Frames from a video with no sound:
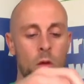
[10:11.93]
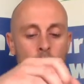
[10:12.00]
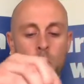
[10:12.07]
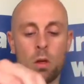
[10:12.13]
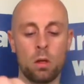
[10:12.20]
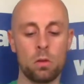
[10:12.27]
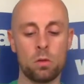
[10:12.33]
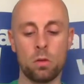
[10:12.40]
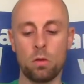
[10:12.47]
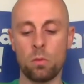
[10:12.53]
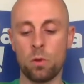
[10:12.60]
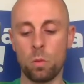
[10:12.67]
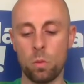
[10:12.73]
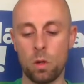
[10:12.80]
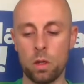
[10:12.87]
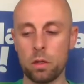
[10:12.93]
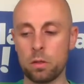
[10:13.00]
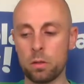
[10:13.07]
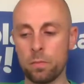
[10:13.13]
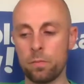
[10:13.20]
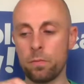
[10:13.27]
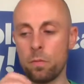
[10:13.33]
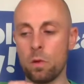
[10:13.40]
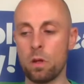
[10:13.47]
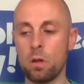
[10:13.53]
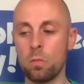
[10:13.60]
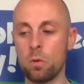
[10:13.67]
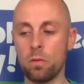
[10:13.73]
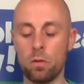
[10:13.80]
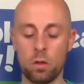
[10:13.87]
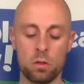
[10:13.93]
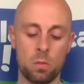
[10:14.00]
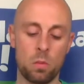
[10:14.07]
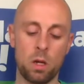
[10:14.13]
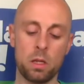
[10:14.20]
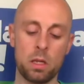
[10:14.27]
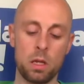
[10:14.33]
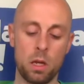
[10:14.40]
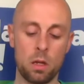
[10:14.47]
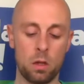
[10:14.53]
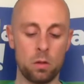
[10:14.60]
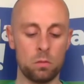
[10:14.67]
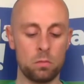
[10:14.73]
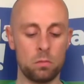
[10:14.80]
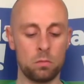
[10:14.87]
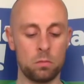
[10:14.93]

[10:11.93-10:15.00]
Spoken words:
Okay, so I've got my white. I'm going to move on to my yellow.